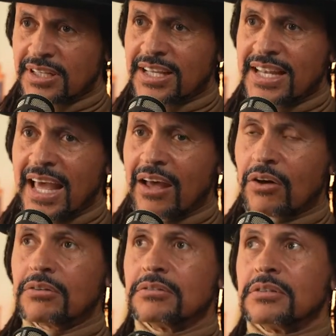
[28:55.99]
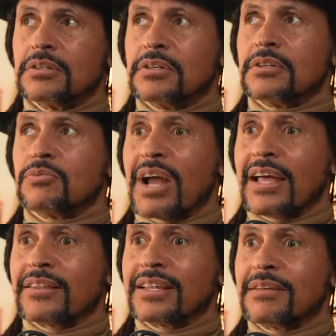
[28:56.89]
And now,
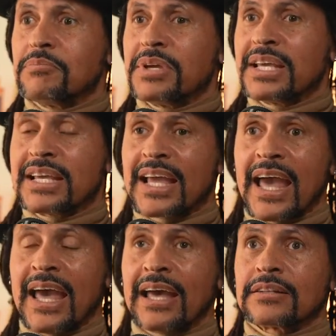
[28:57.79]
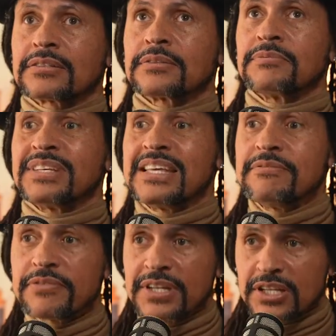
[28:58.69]
rather than being at
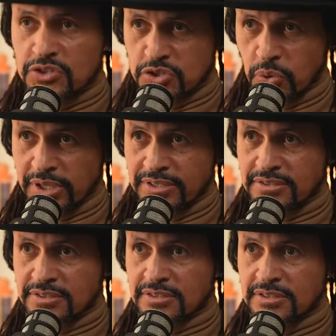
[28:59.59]
infinite choice,